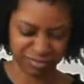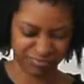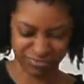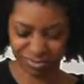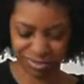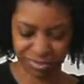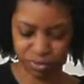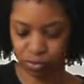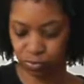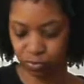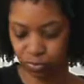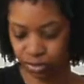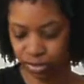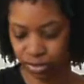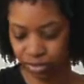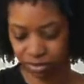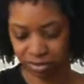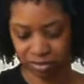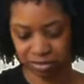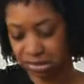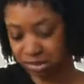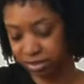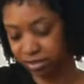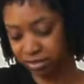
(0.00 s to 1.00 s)
And so I
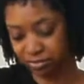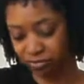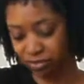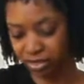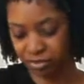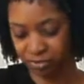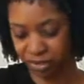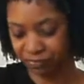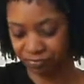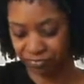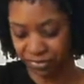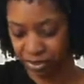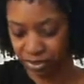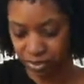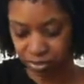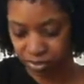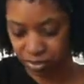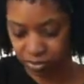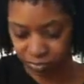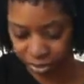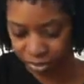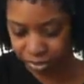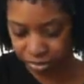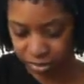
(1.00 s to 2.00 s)
added a
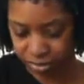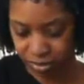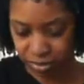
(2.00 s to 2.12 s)
generous